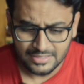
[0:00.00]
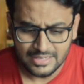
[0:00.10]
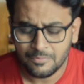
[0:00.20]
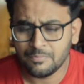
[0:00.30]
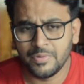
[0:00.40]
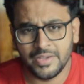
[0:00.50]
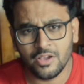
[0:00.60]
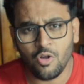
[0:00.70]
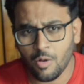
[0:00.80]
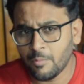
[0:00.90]
These are
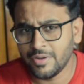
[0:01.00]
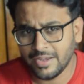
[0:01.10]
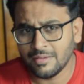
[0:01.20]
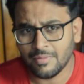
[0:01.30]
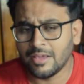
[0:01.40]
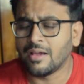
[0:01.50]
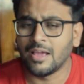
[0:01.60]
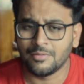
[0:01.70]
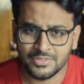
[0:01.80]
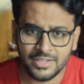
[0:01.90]
pretty common names
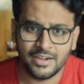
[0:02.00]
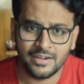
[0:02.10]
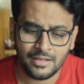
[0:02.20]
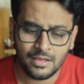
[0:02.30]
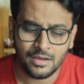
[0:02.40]
I have shared